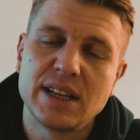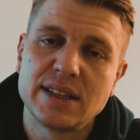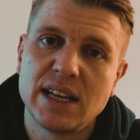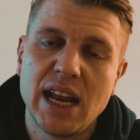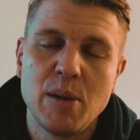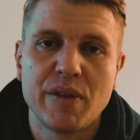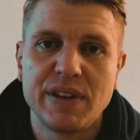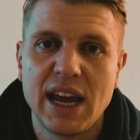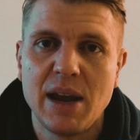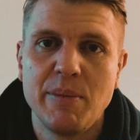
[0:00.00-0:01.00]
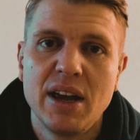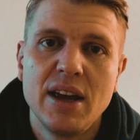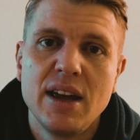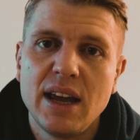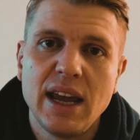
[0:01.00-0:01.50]
That's the name of the game
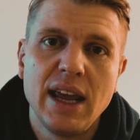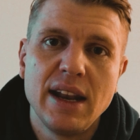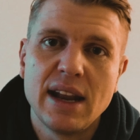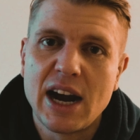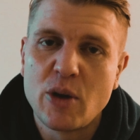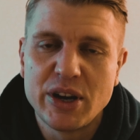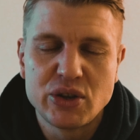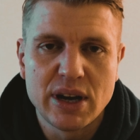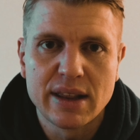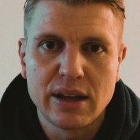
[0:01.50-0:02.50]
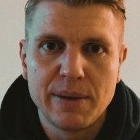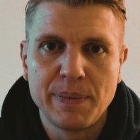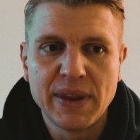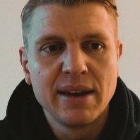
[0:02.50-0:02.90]
in Ironman triathlon.